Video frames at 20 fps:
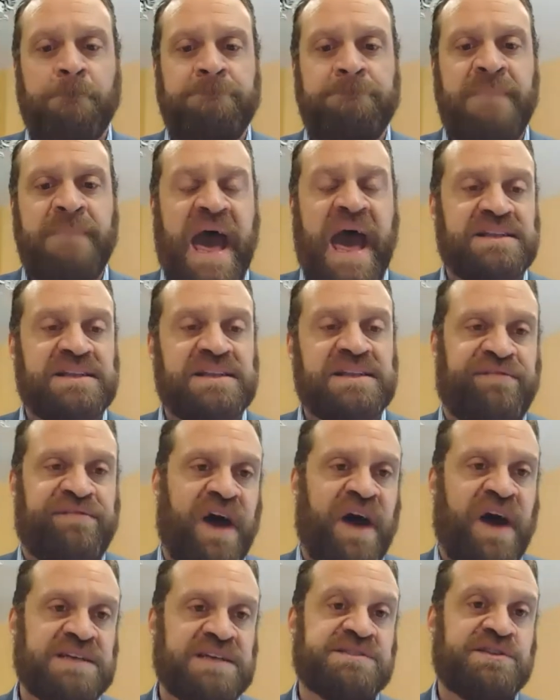
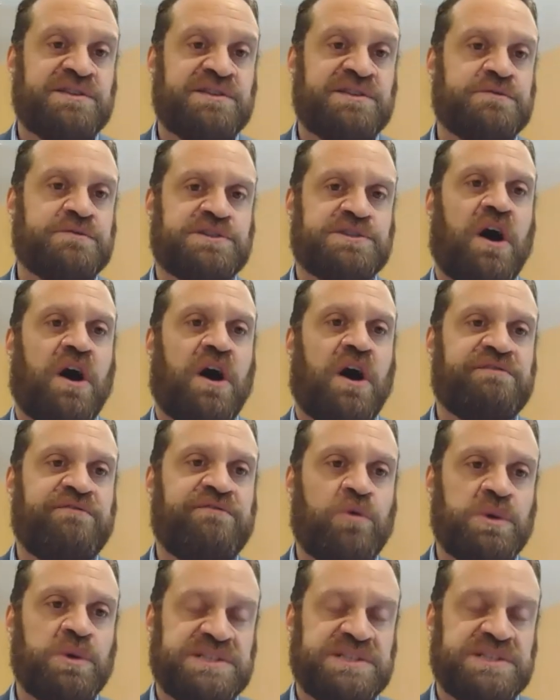magnifies those soft
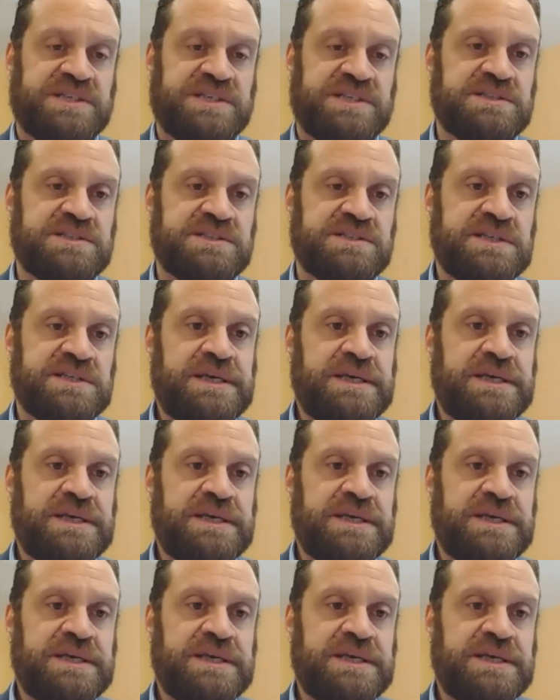voices.